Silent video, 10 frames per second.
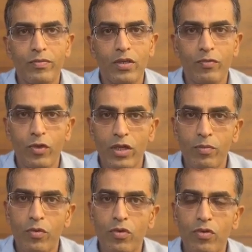If your
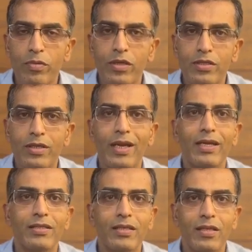hemoglobin is
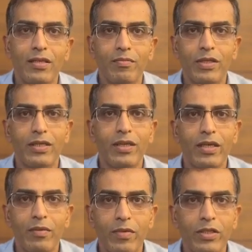rising, basically
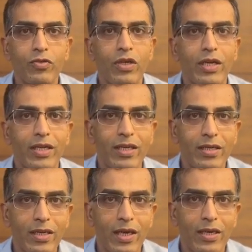it means you are getting
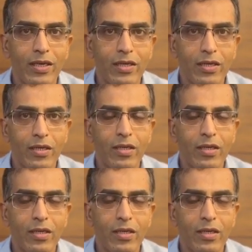dehydrated